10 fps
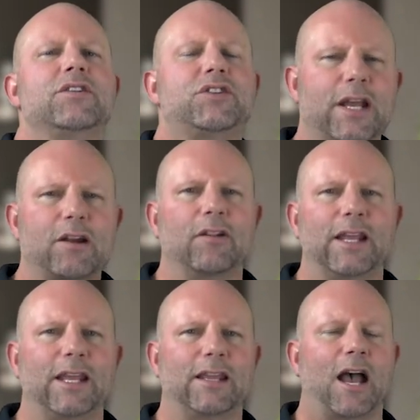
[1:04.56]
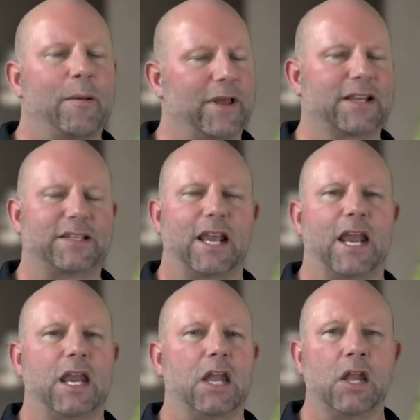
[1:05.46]
Generally, I'm gonna
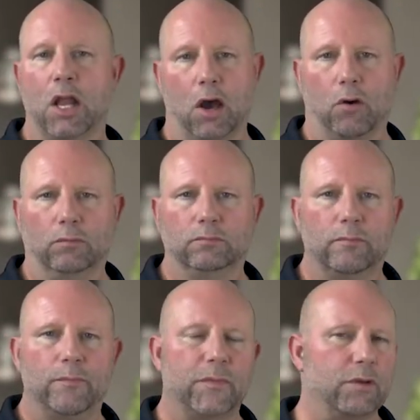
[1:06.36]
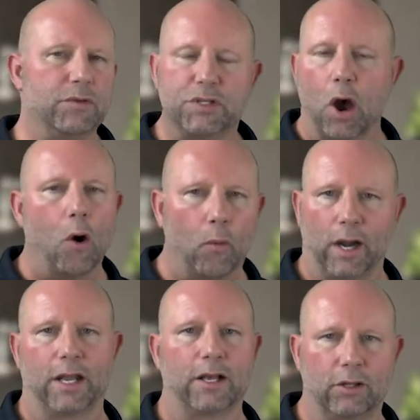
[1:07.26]
say no. You don't
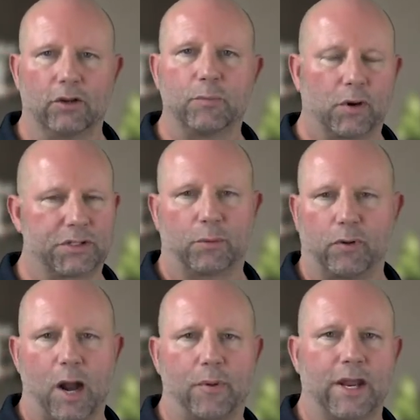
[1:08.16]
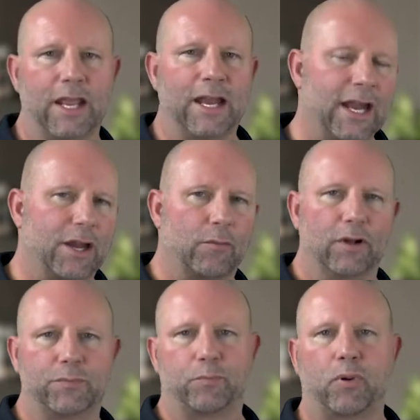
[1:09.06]
want to include personal property in any
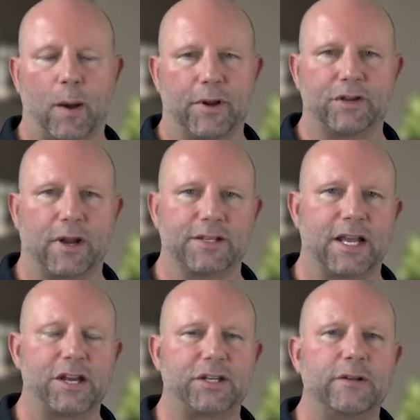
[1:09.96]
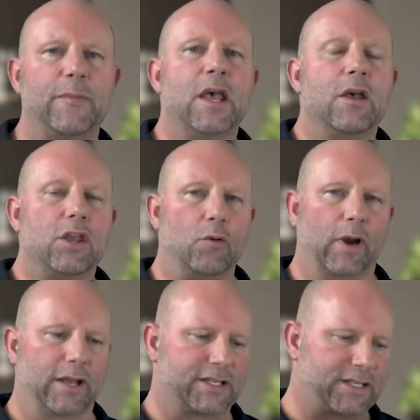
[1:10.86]
real property transaction. You
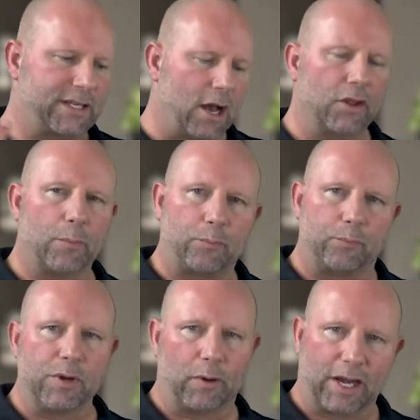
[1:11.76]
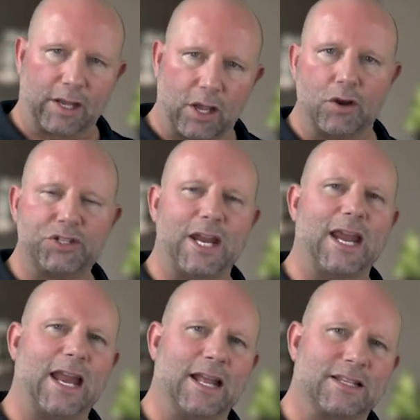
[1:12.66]
want to
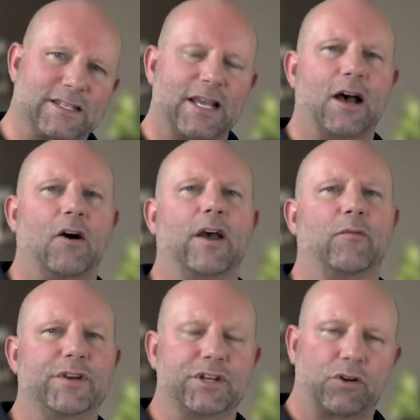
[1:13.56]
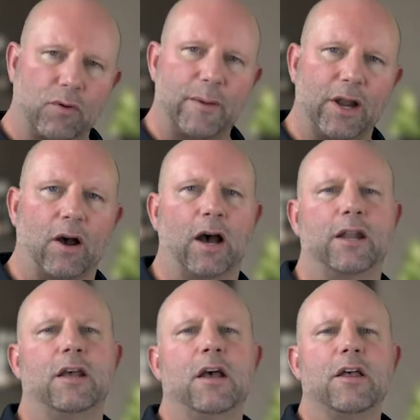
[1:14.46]
negotiate and sell and reach agreement
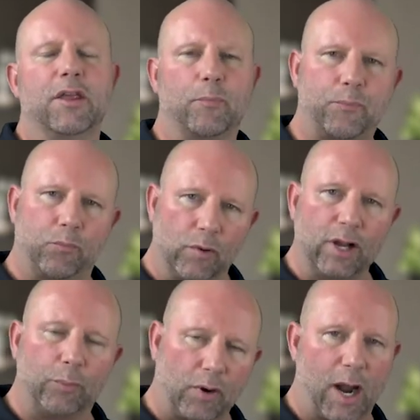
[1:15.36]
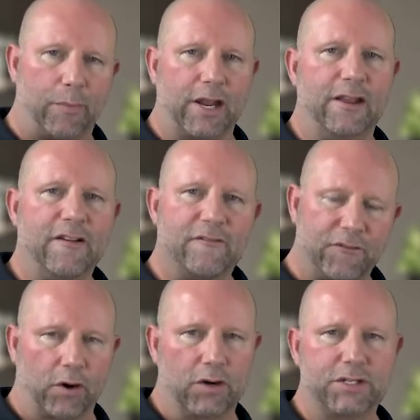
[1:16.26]
on the real property
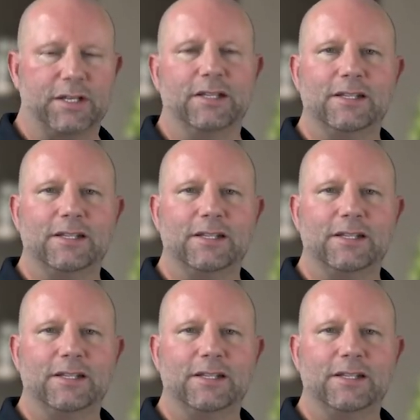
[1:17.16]
first.